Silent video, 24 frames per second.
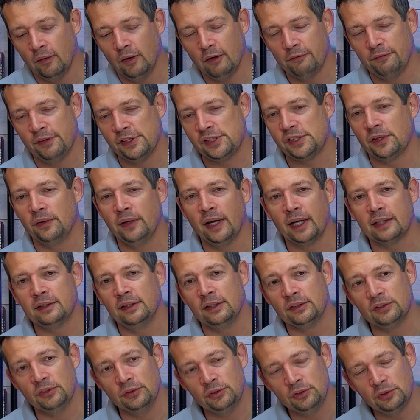office
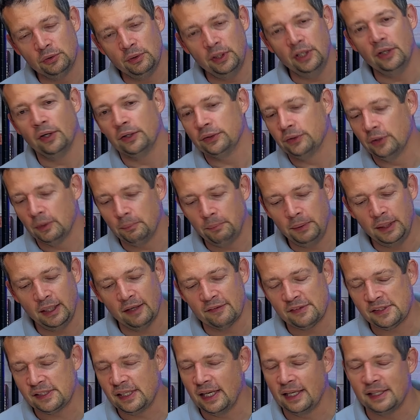connecting to three other
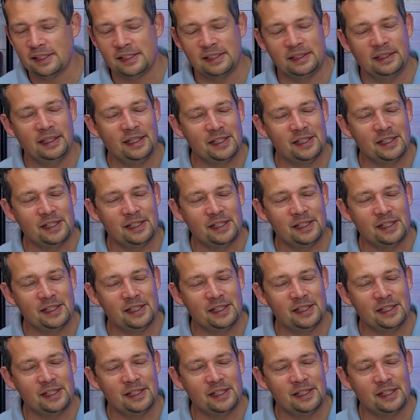pfSense.